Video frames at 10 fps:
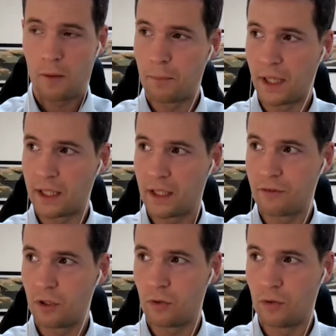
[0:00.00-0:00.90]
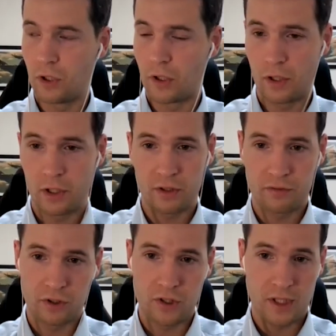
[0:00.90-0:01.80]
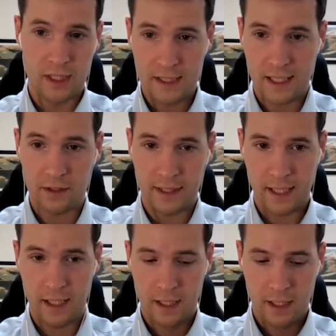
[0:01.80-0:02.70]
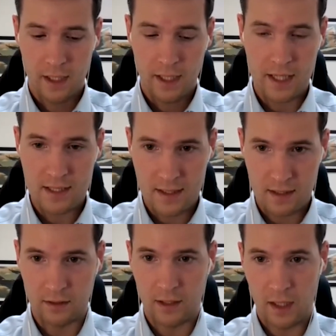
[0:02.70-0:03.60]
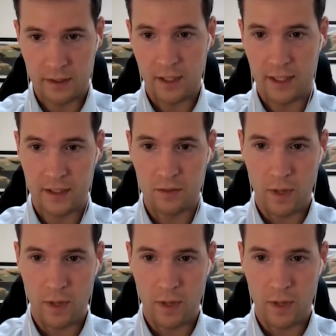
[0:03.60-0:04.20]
But if you look at the footage that is out there, it's still unguided